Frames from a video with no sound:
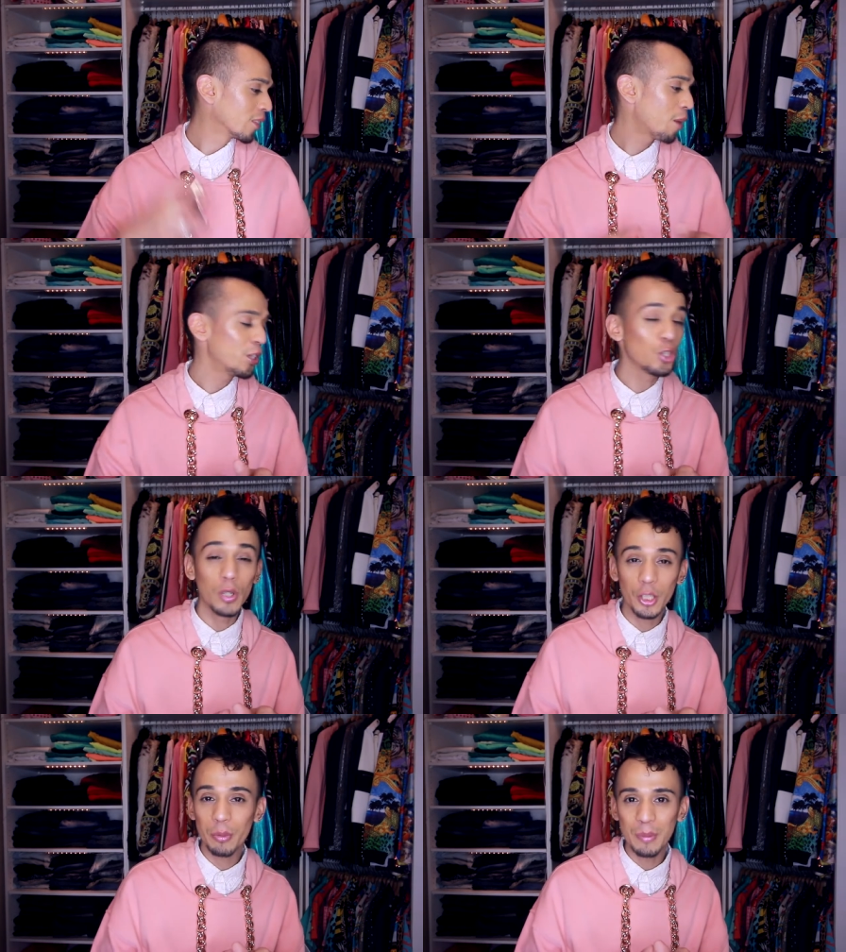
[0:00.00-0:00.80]
I'm gonna do
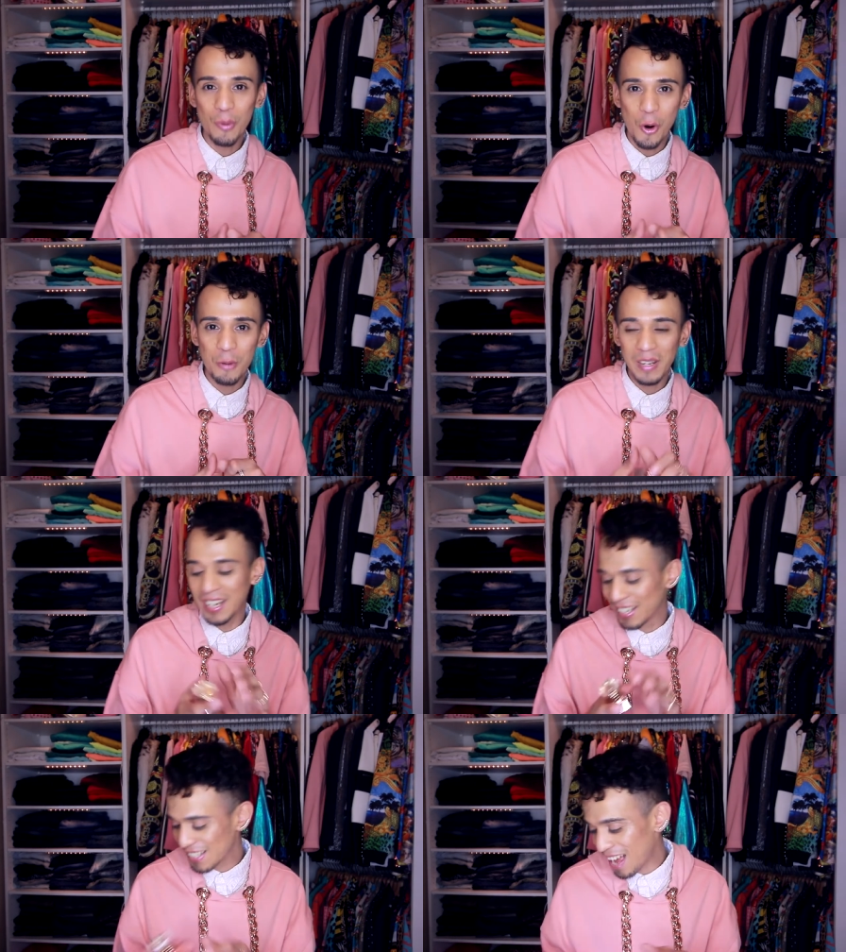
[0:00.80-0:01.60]
a little bit more
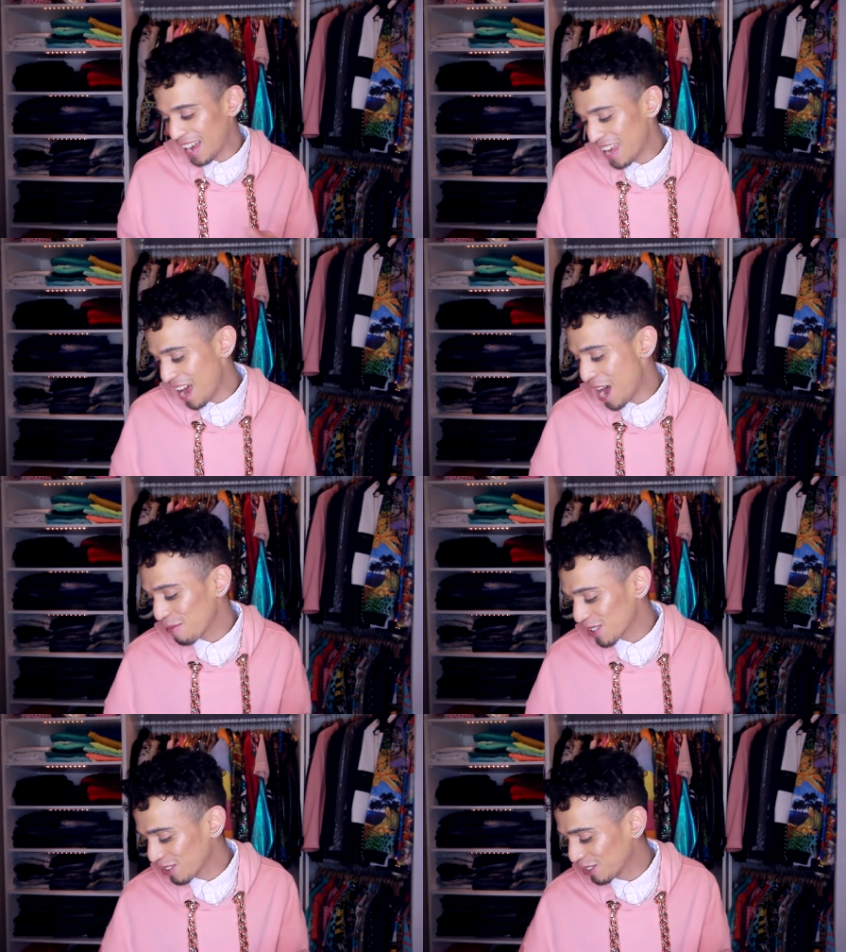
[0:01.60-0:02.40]
because I
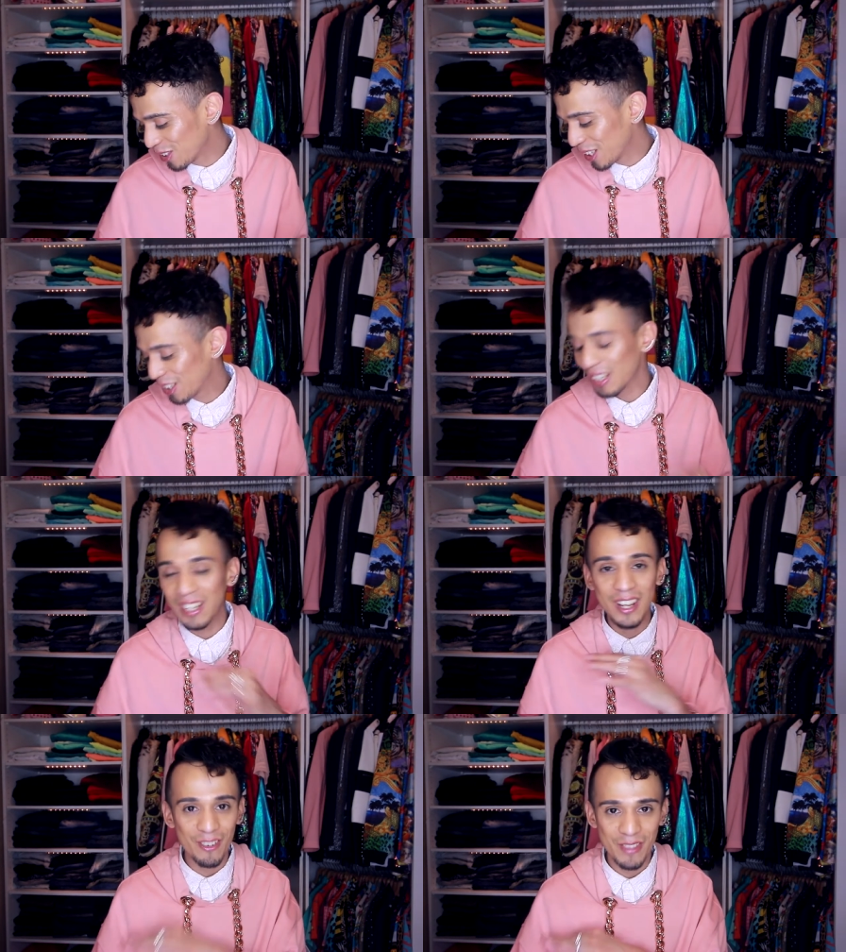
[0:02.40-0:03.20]
absolutely
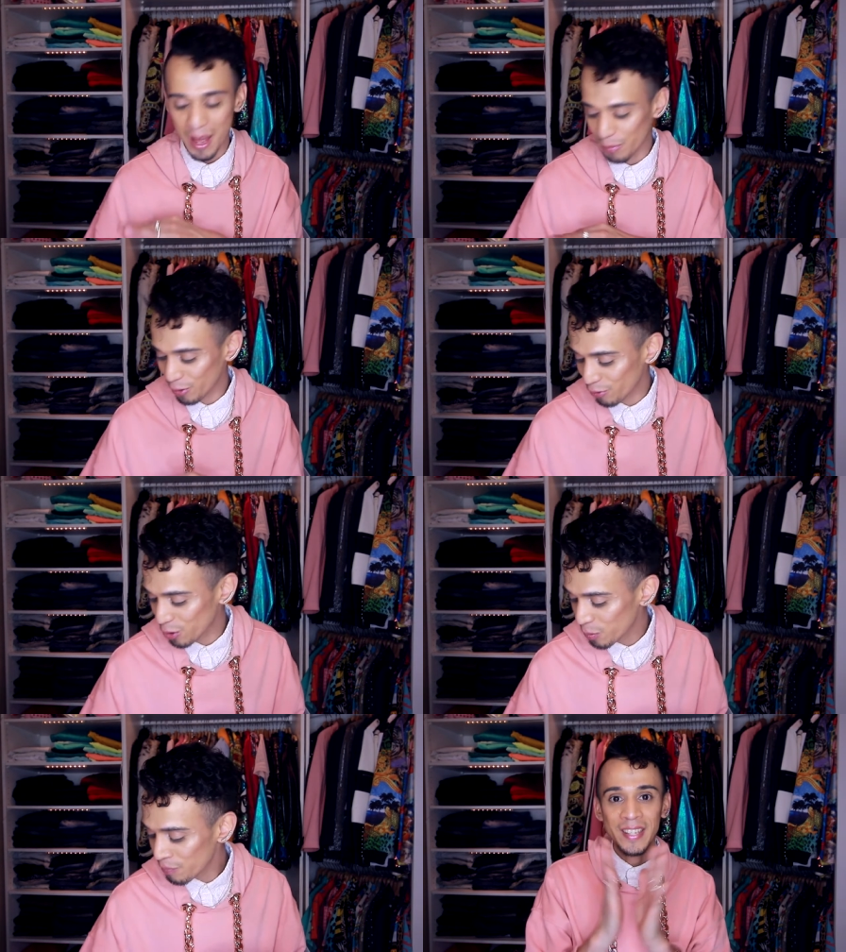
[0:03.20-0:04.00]
love that
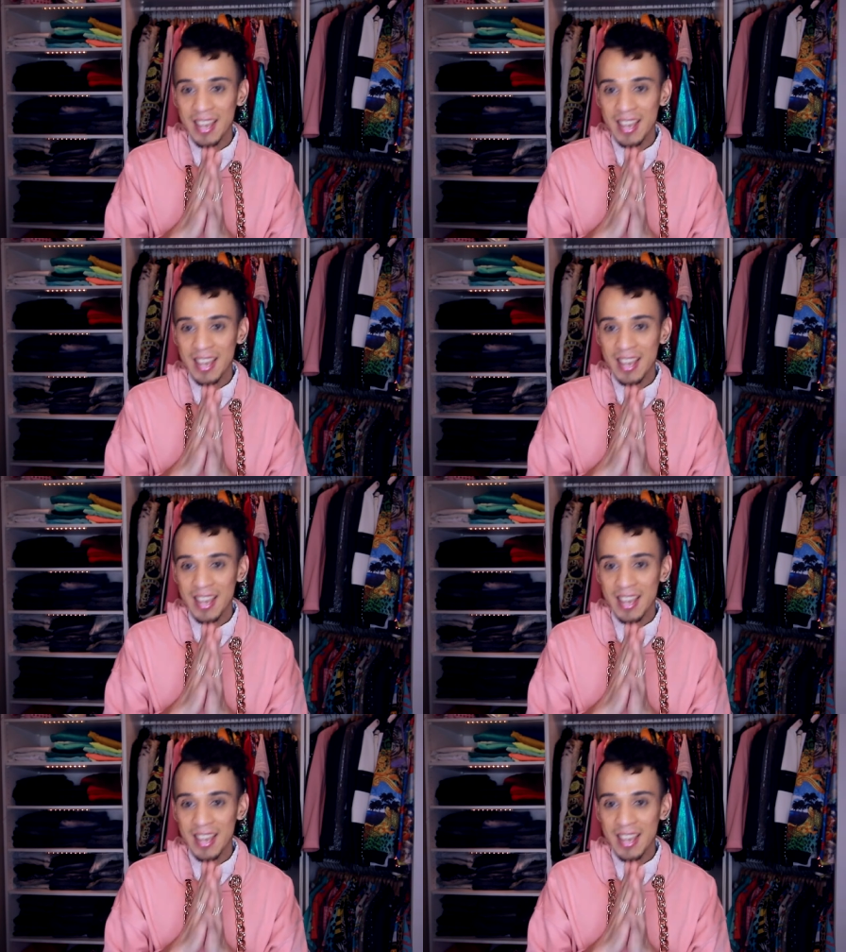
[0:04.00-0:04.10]
perfume.